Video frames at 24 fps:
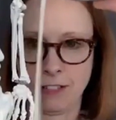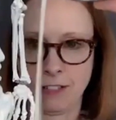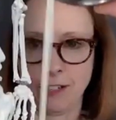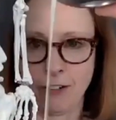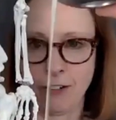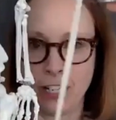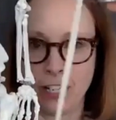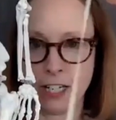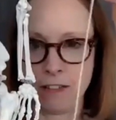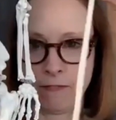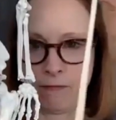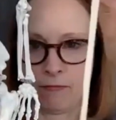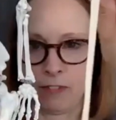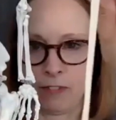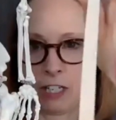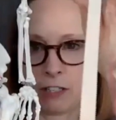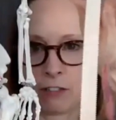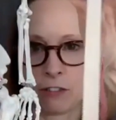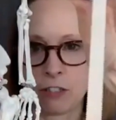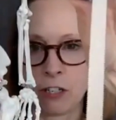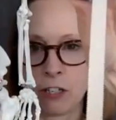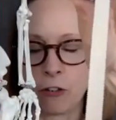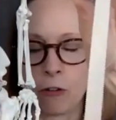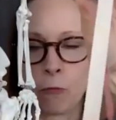all right,
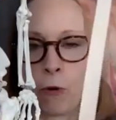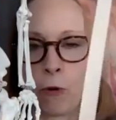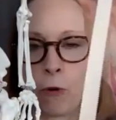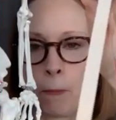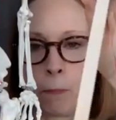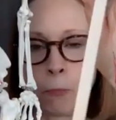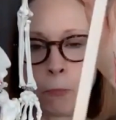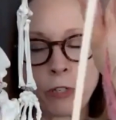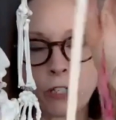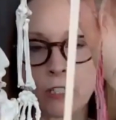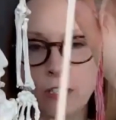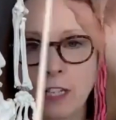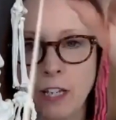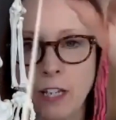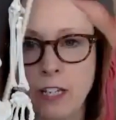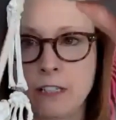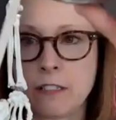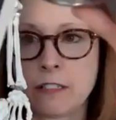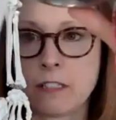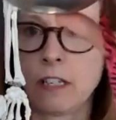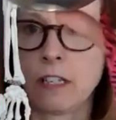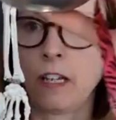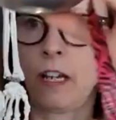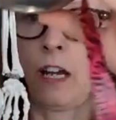is going to
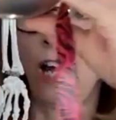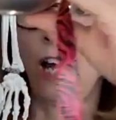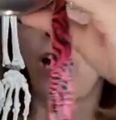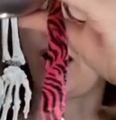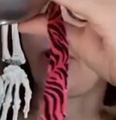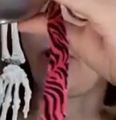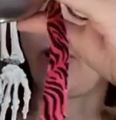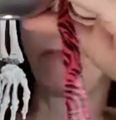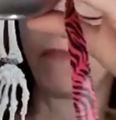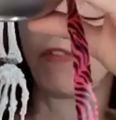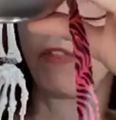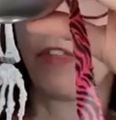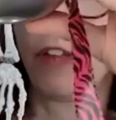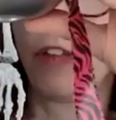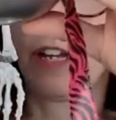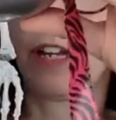represent the